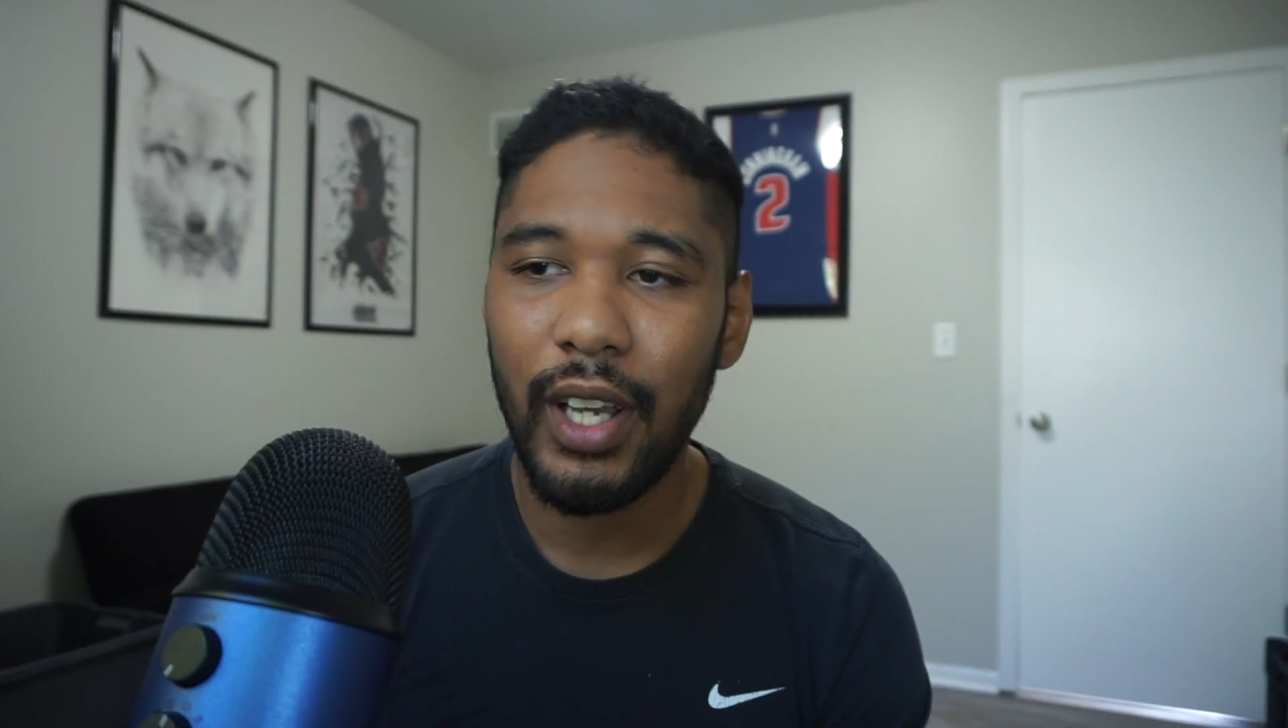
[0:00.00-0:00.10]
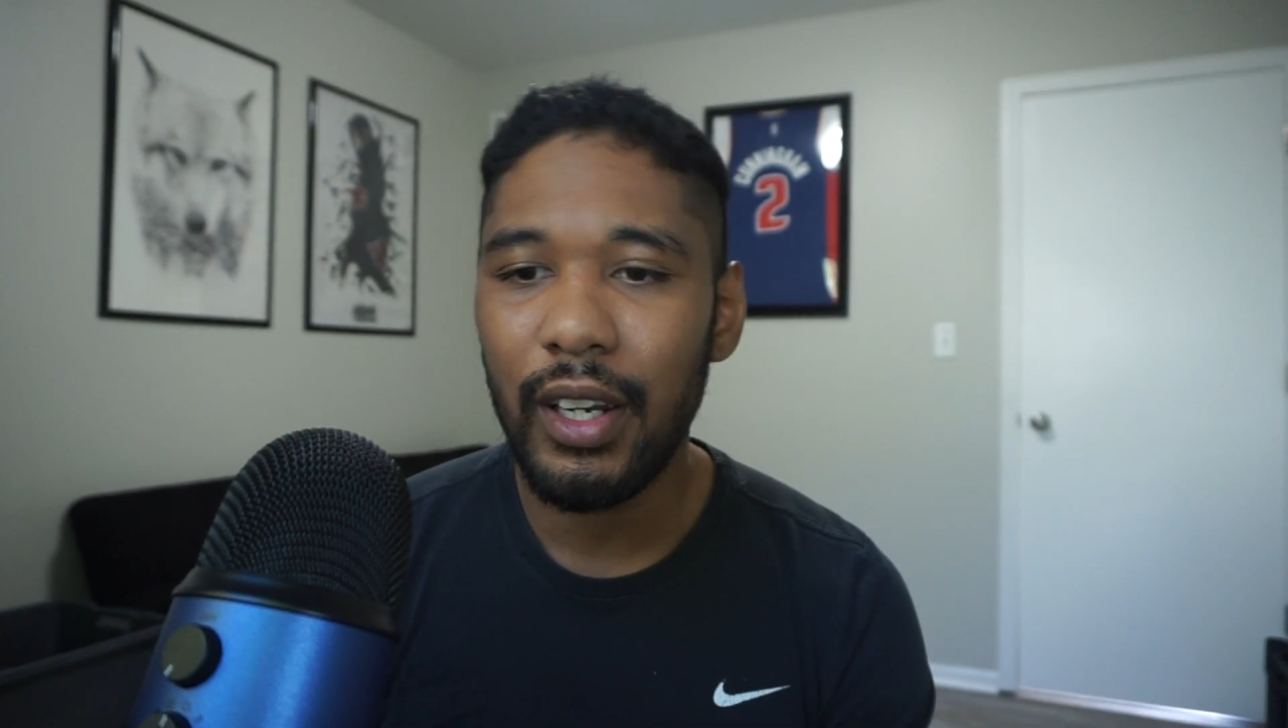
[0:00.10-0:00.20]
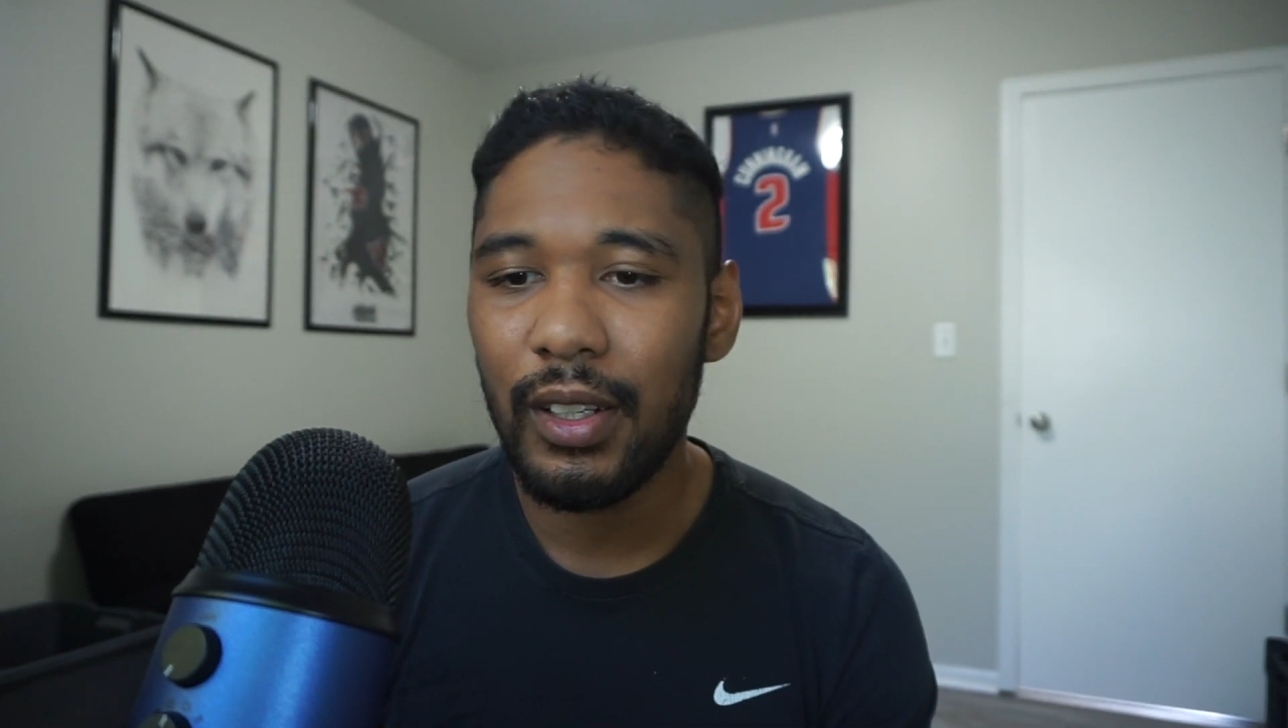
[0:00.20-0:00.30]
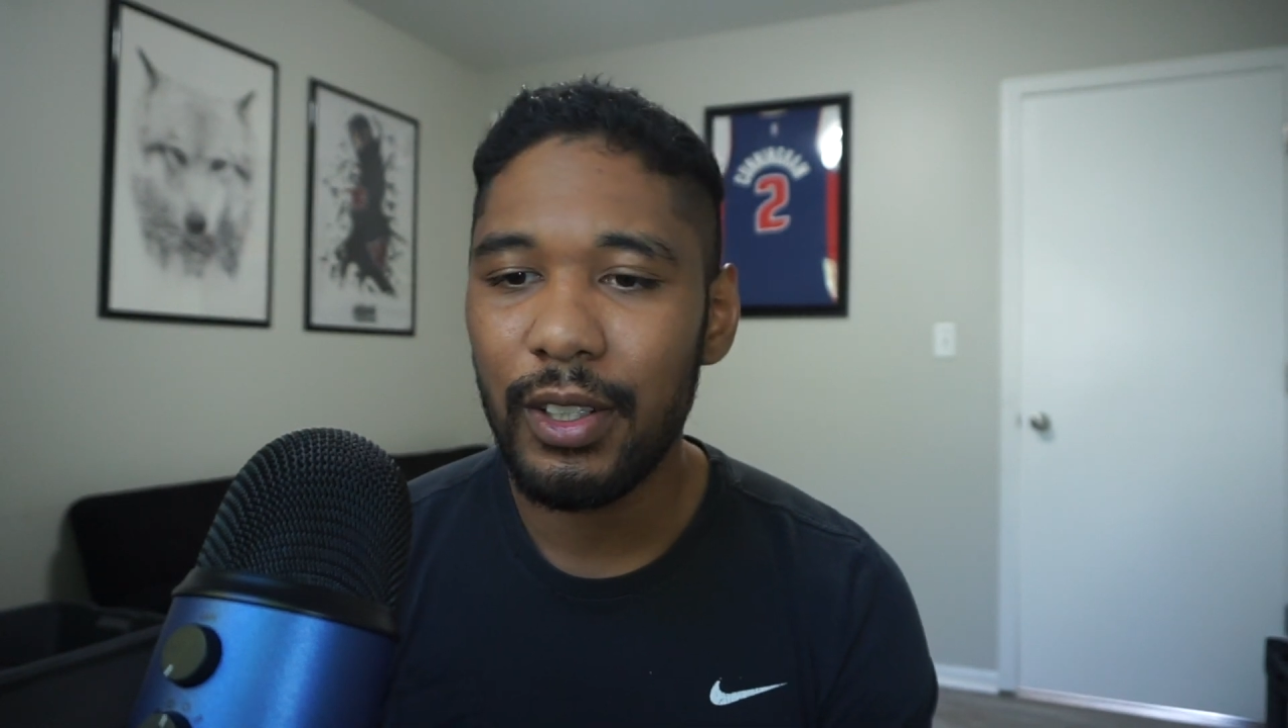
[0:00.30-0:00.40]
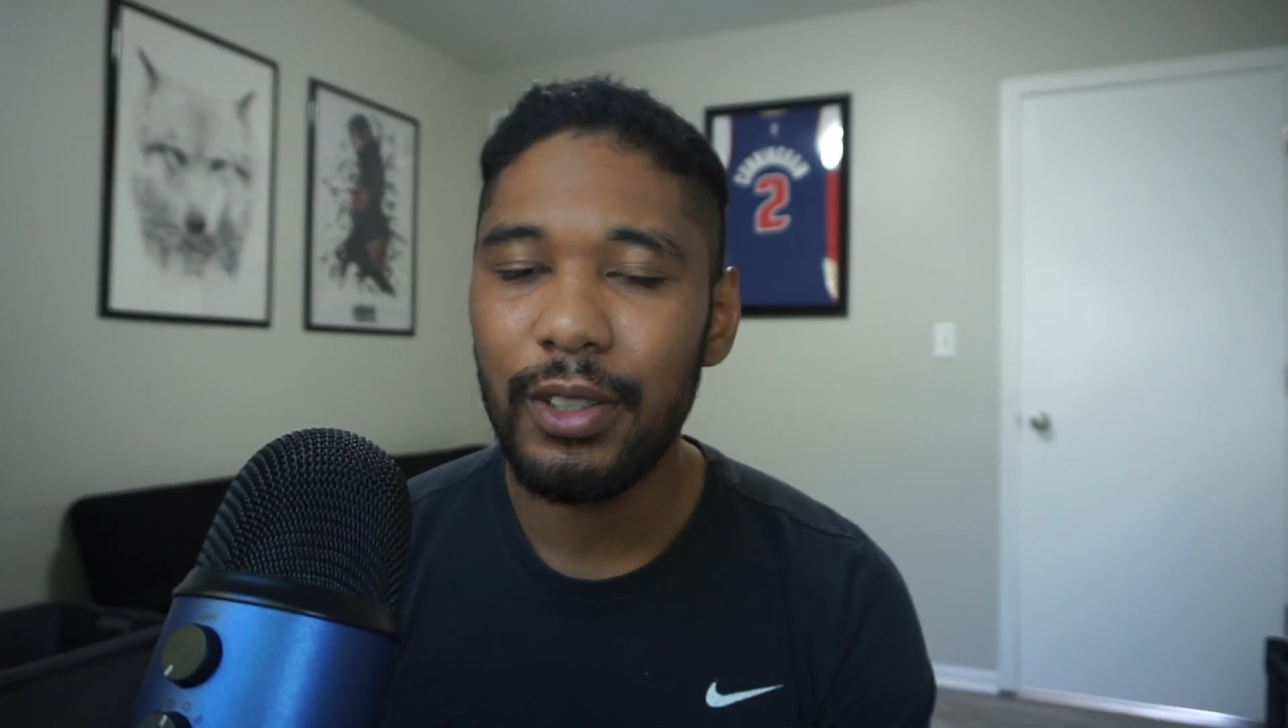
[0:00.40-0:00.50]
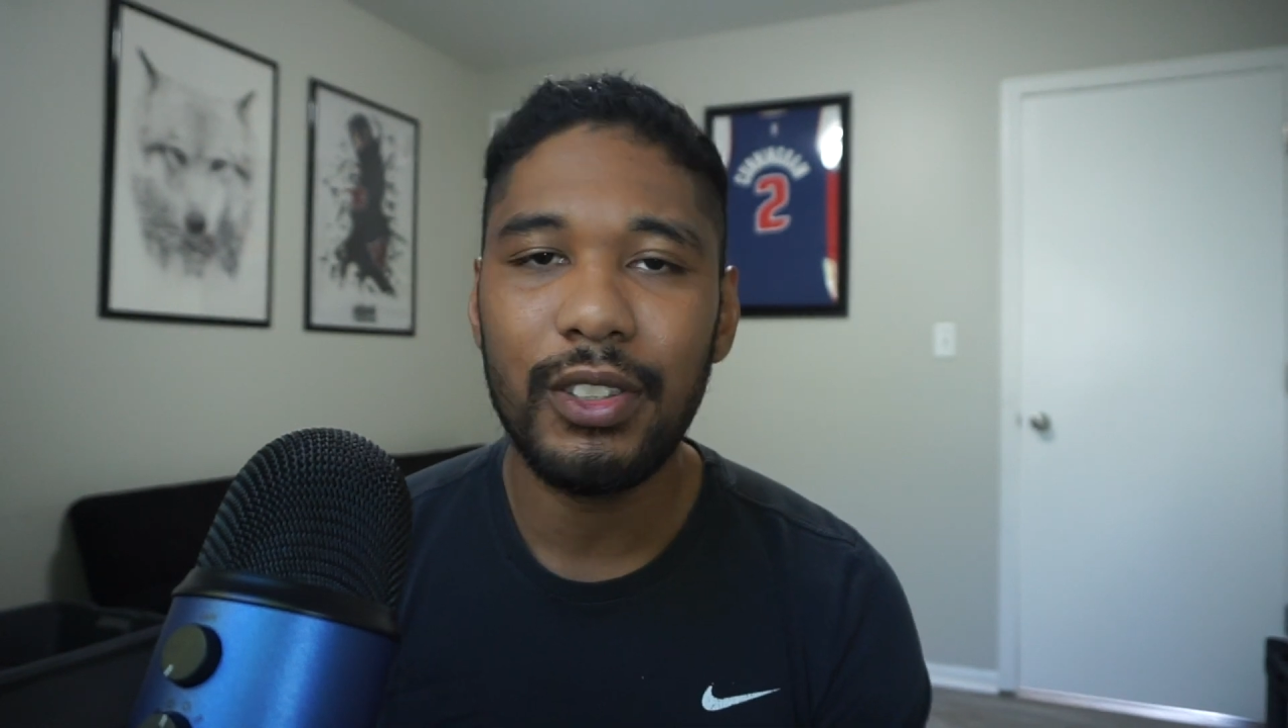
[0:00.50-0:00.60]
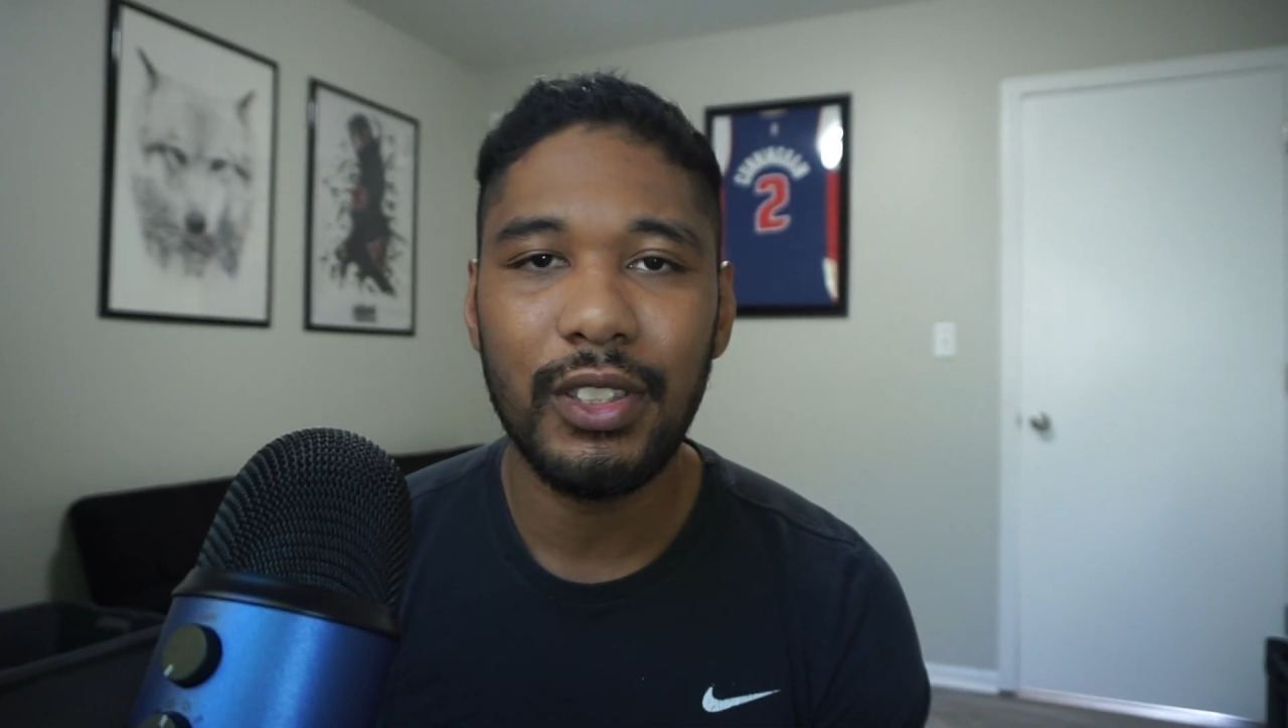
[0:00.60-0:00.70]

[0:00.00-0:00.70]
kind of curious